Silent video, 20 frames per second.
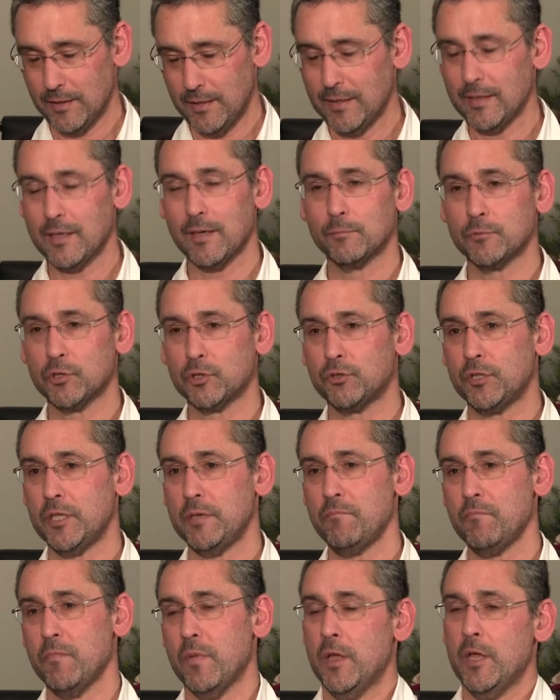income
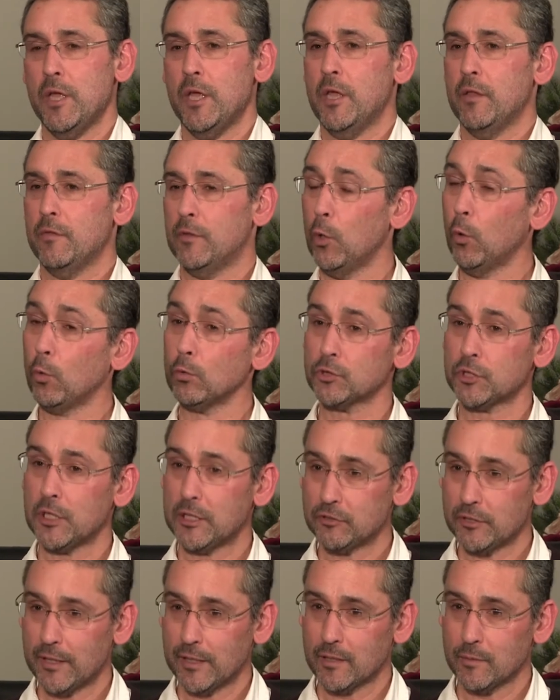stream. The all-share
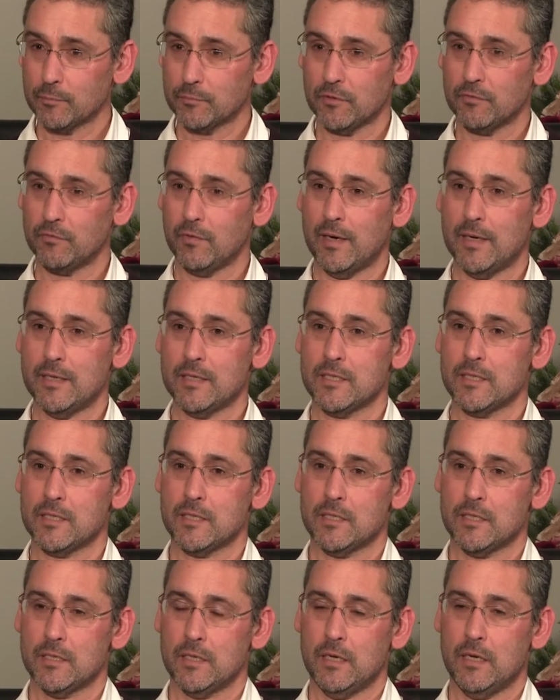tracker
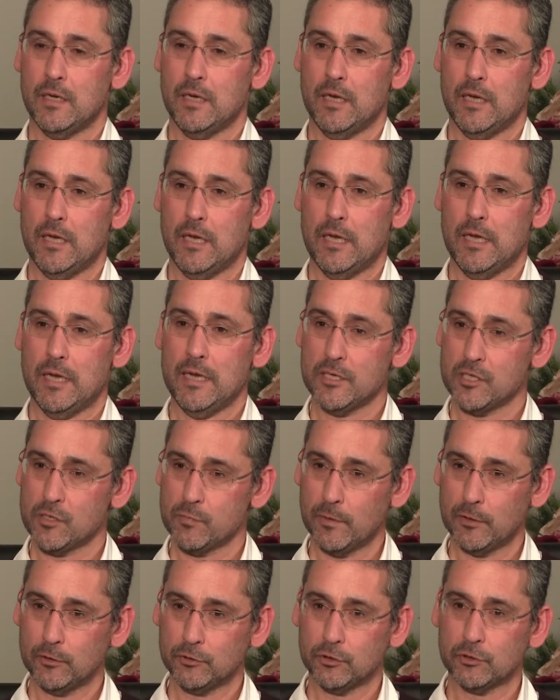provides
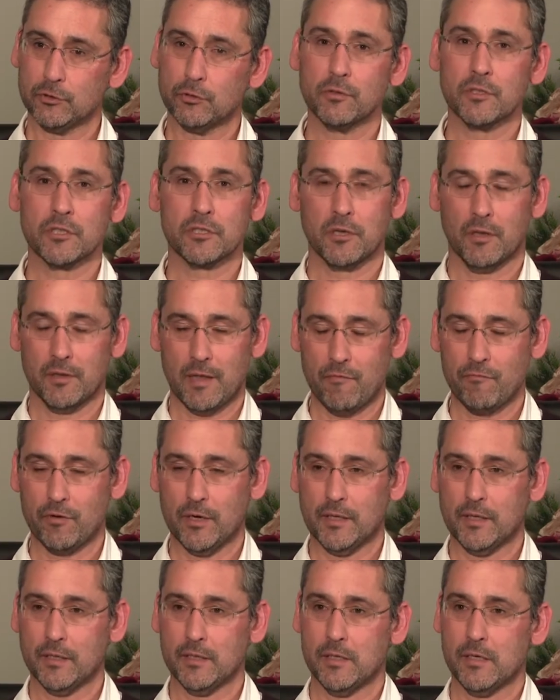exposure to the South
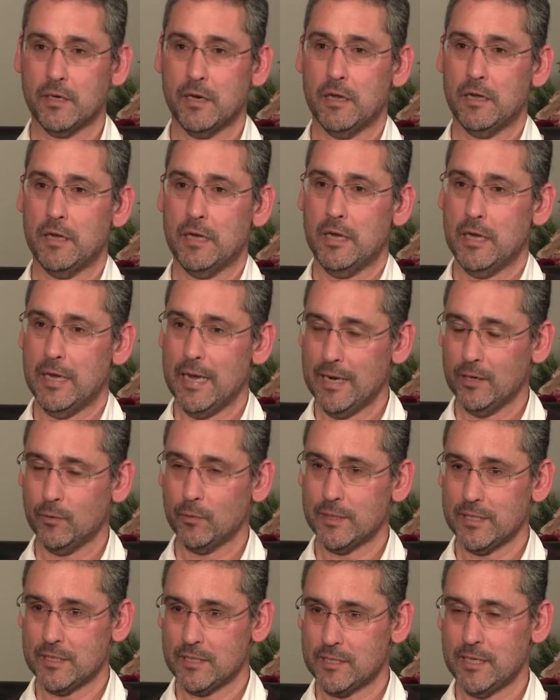African
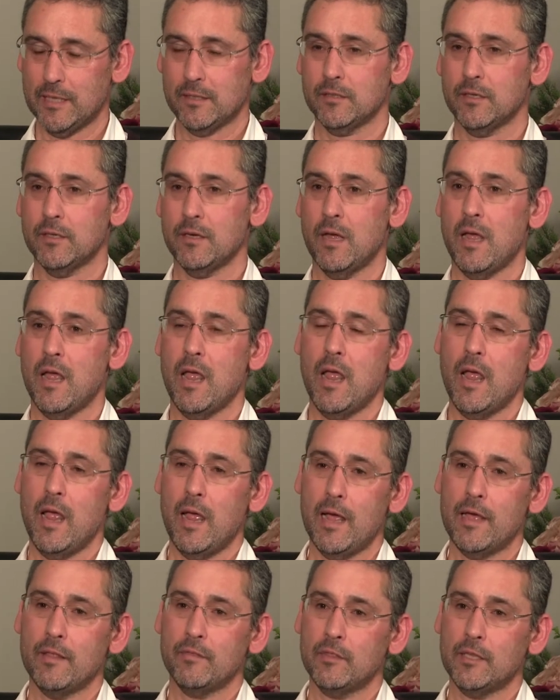equity sector.
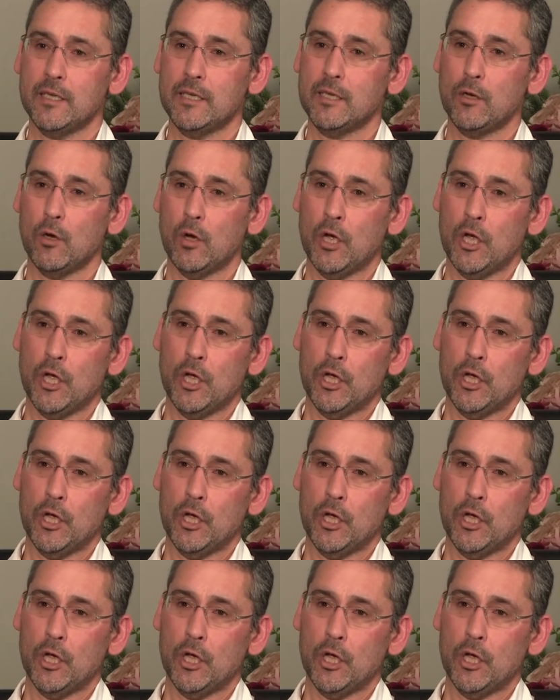And the